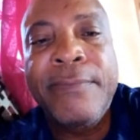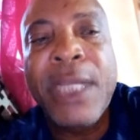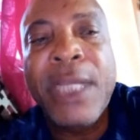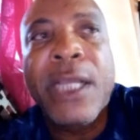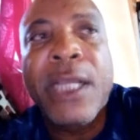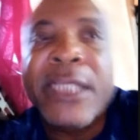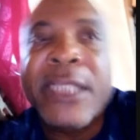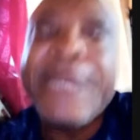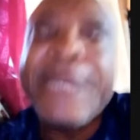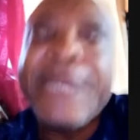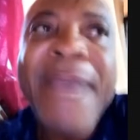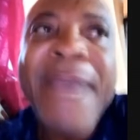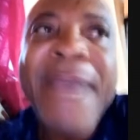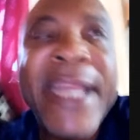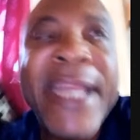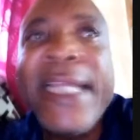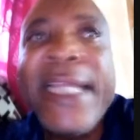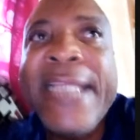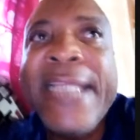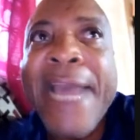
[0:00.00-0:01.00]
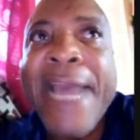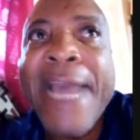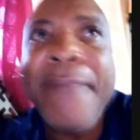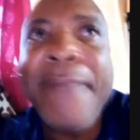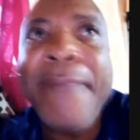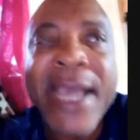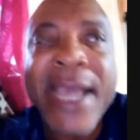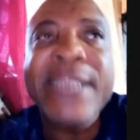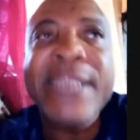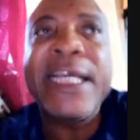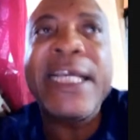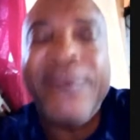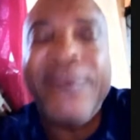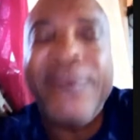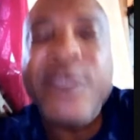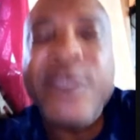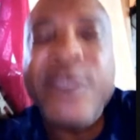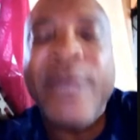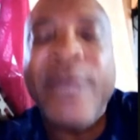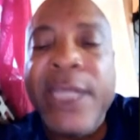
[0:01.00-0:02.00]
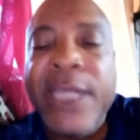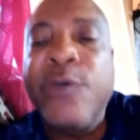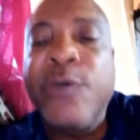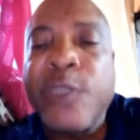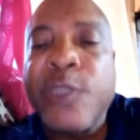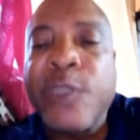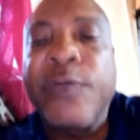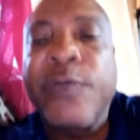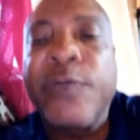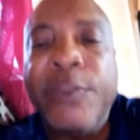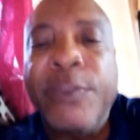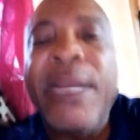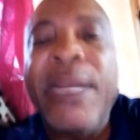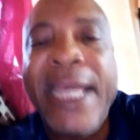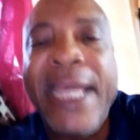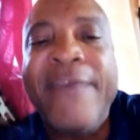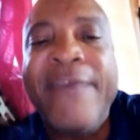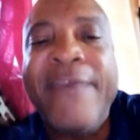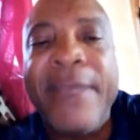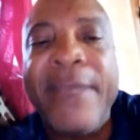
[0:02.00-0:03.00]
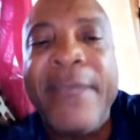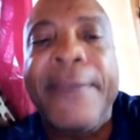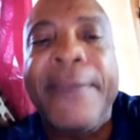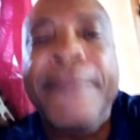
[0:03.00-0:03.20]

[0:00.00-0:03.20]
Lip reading: So spending time by yourself is really useful. Believe me.